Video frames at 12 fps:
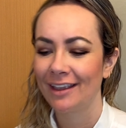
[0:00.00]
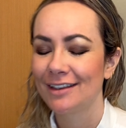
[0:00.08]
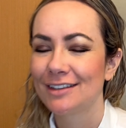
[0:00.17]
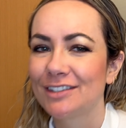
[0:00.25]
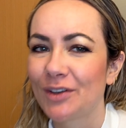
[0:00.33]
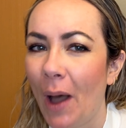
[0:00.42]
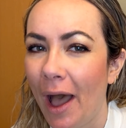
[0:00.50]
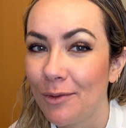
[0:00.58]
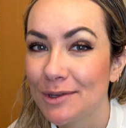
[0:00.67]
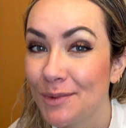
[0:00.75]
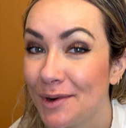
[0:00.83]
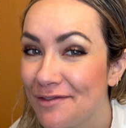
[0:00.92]
So I
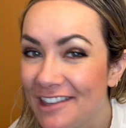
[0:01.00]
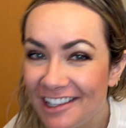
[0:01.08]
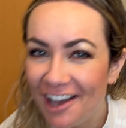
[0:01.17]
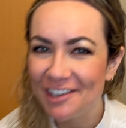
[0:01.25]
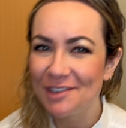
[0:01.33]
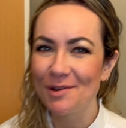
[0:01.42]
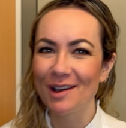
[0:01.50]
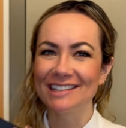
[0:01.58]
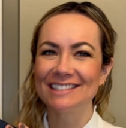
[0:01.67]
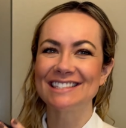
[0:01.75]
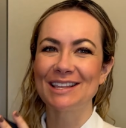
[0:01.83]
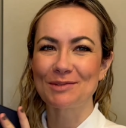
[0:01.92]
was one of the lucky
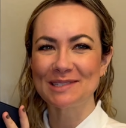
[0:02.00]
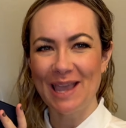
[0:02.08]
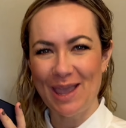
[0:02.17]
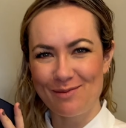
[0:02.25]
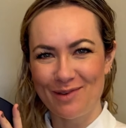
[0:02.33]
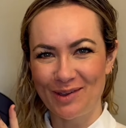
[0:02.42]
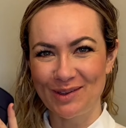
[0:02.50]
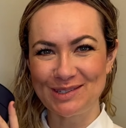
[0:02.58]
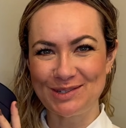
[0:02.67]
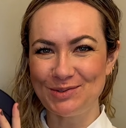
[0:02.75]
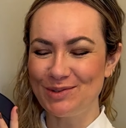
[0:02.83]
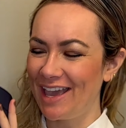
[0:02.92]
ones that was able
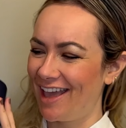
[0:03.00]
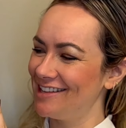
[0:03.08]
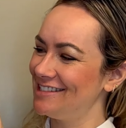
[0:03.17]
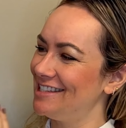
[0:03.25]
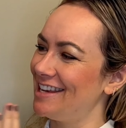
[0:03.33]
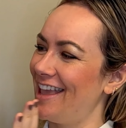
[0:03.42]
to get